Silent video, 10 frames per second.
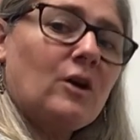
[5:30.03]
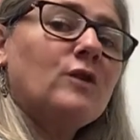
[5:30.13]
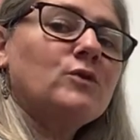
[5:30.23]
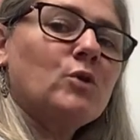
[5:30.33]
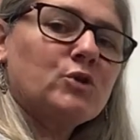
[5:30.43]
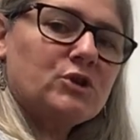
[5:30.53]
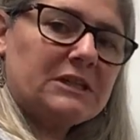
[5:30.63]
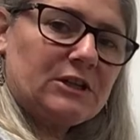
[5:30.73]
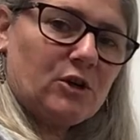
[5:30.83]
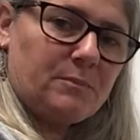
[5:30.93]
Of course, you
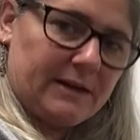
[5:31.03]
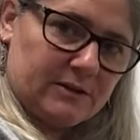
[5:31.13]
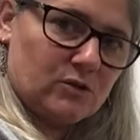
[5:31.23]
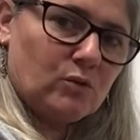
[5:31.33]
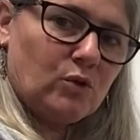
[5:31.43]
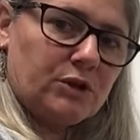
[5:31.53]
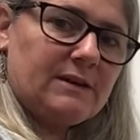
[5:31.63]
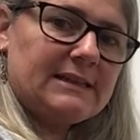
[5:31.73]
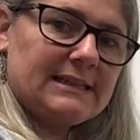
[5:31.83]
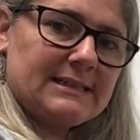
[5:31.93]
can go back through all your
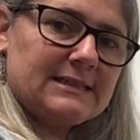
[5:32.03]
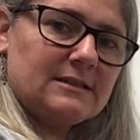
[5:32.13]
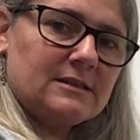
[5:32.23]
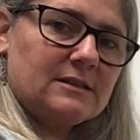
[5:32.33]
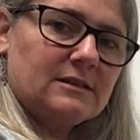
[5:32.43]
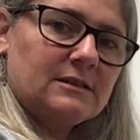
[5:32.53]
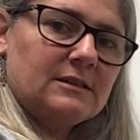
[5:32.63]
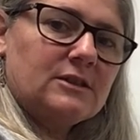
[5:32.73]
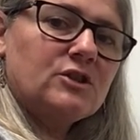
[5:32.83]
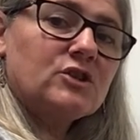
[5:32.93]
other lessons
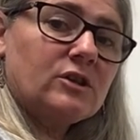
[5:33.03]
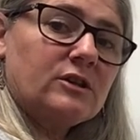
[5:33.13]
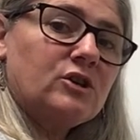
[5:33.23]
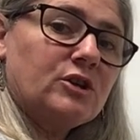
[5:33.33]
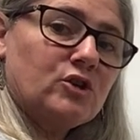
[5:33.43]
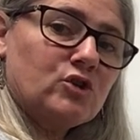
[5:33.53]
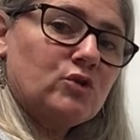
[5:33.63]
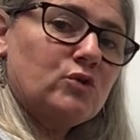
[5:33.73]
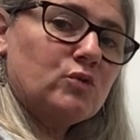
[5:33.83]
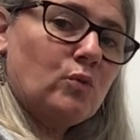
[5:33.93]
so that you can
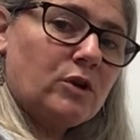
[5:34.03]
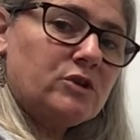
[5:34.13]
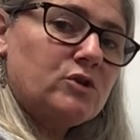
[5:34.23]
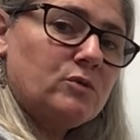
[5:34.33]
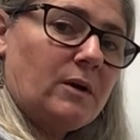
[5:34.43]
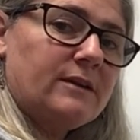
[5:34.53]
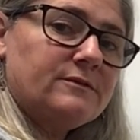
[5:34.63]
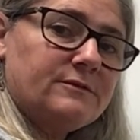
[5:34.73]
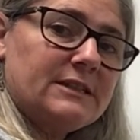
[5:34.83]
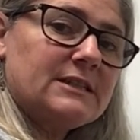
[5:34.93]
choose what you might
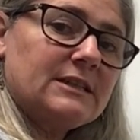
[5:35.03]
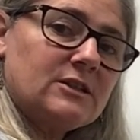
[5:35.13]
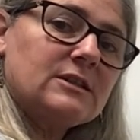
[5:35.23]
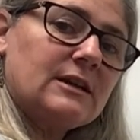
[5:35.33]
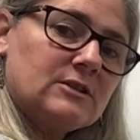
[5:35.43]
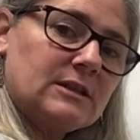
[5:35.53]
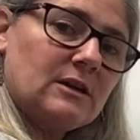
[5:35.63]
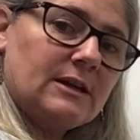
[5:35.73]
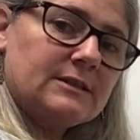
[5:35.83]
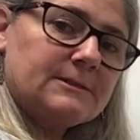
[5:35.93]
fit into those
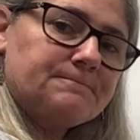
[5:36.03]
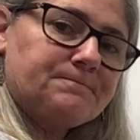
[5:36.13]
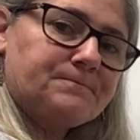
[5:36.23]
lines.